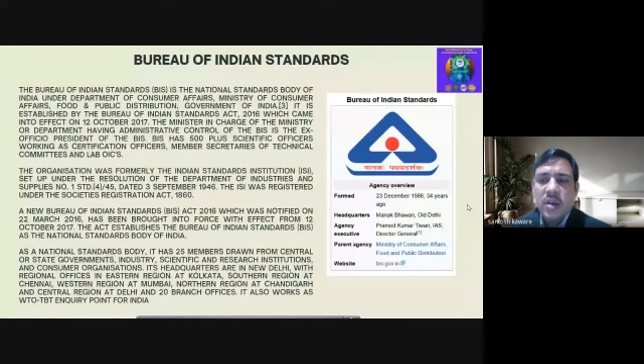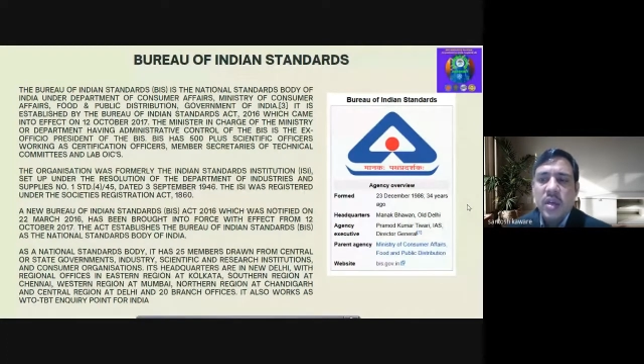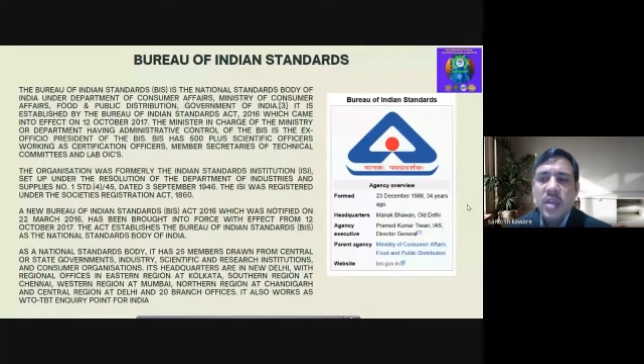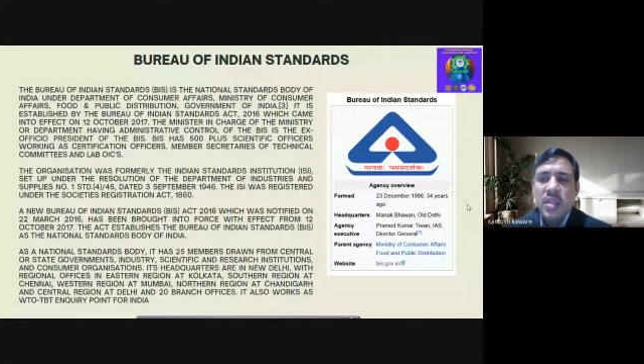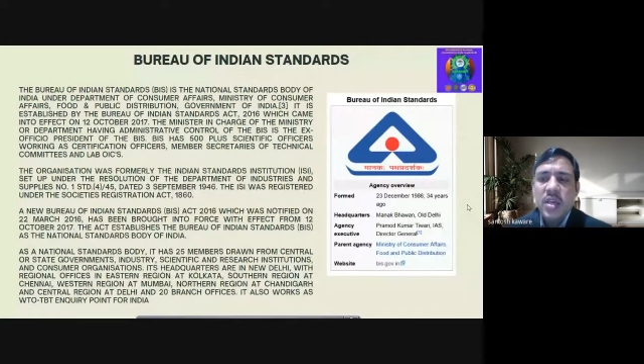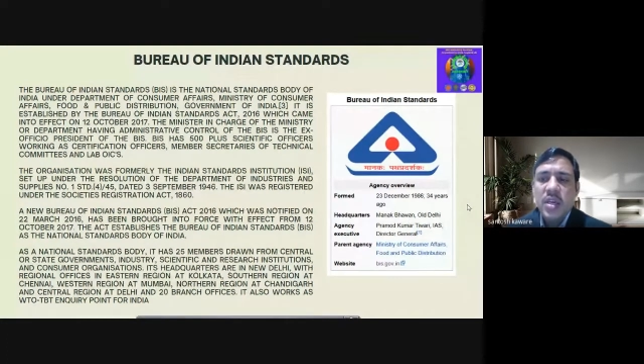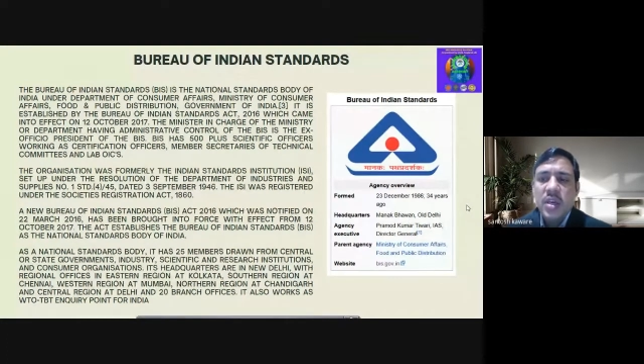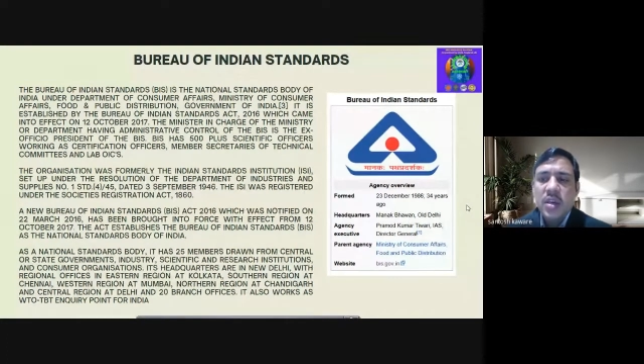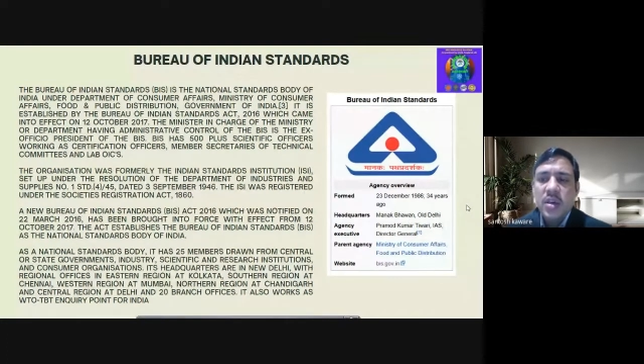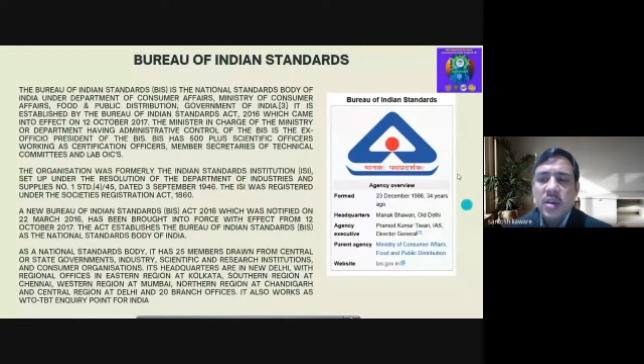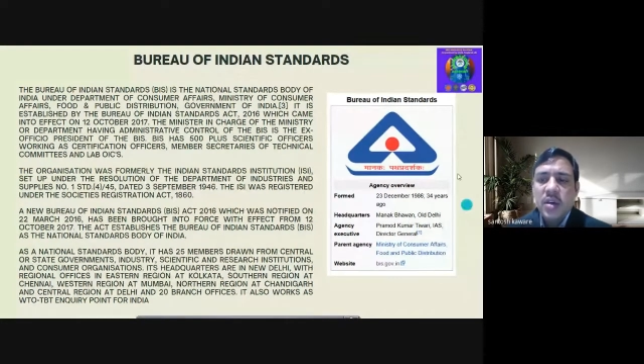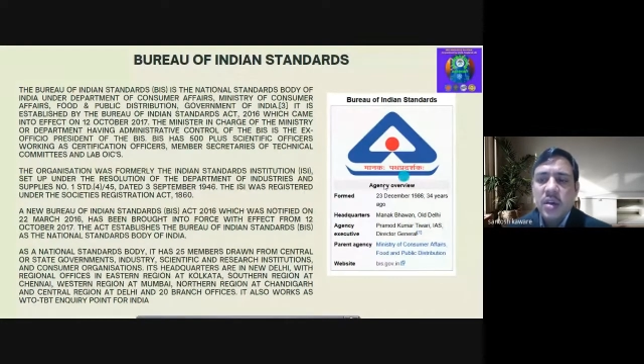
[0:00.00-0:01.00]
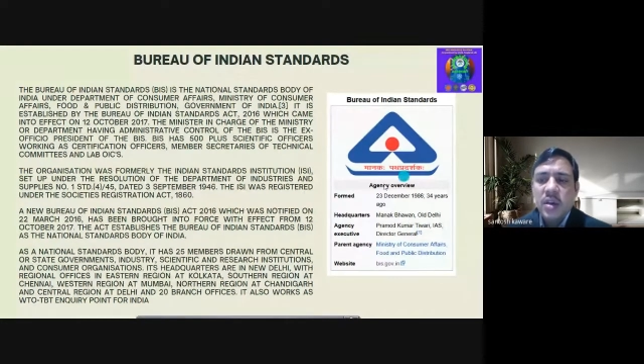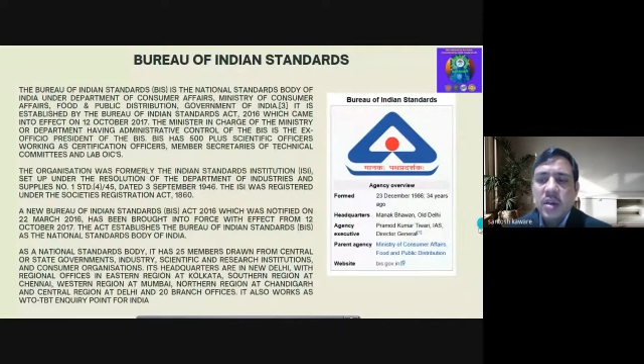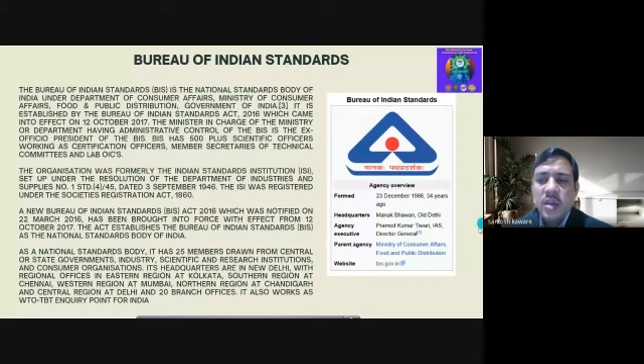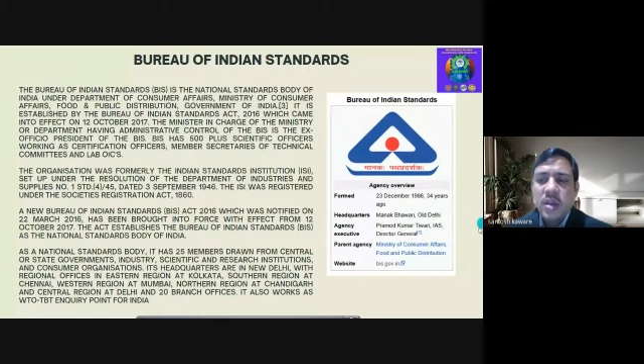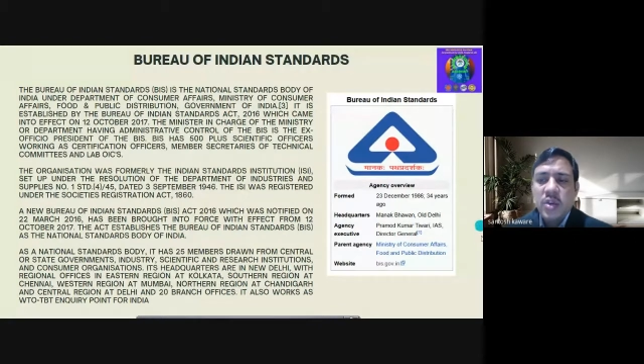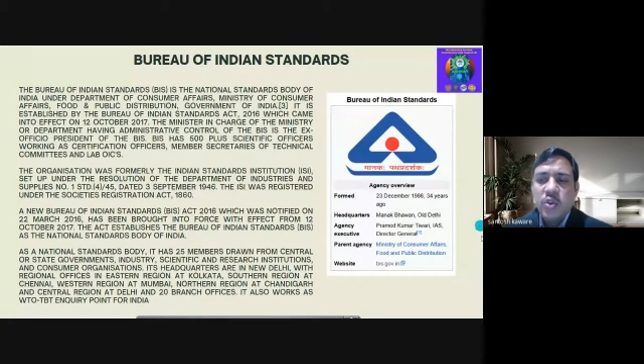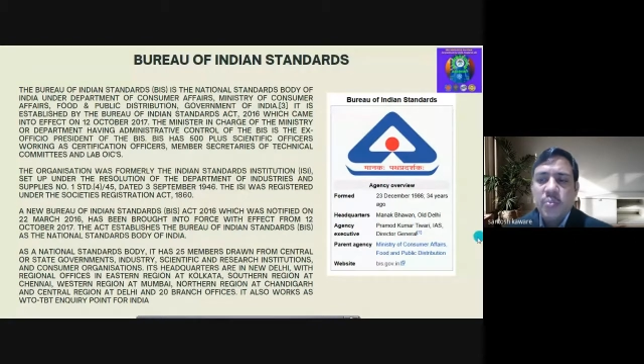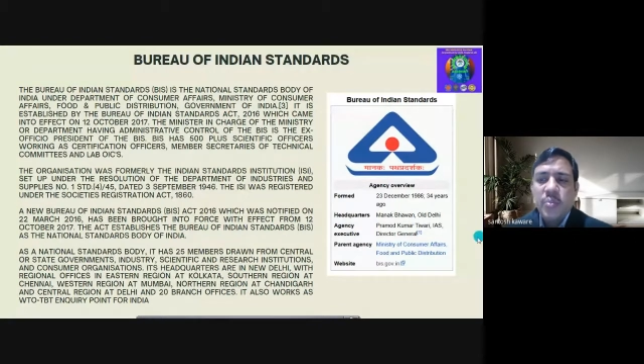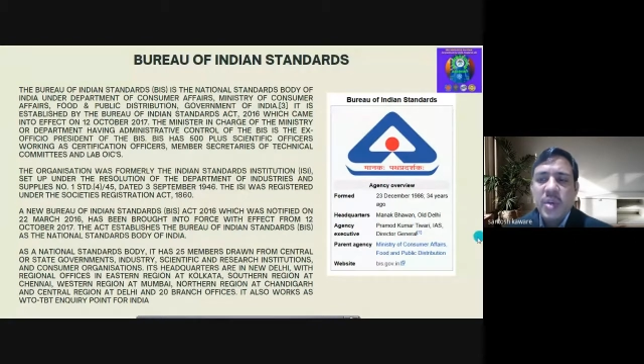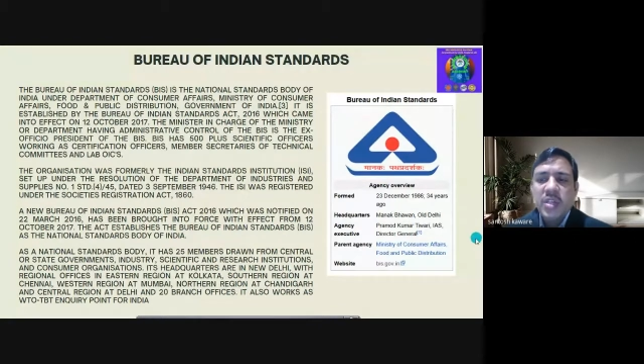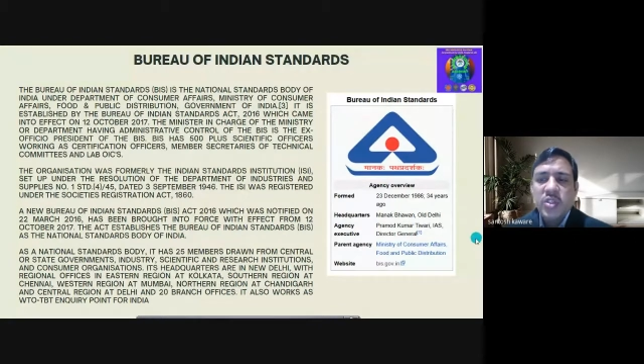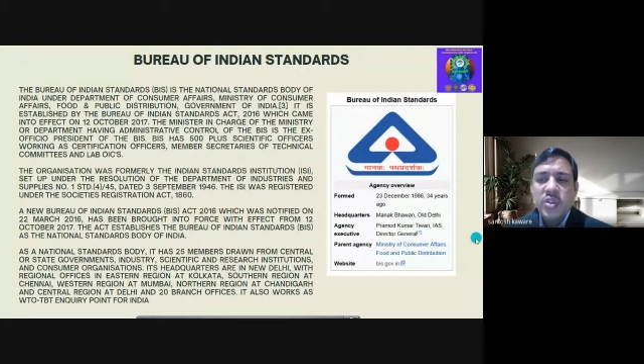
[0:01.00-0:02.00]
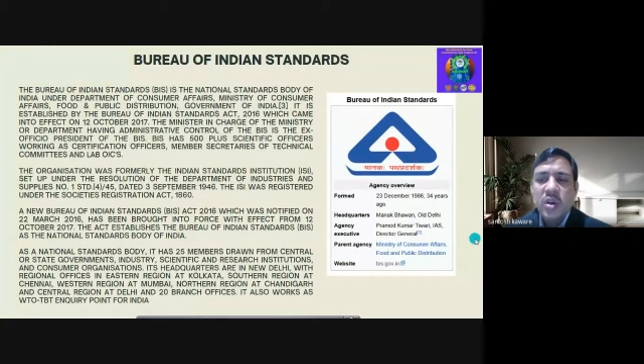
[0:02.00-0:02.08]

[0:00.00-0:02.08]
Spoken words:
any equipments,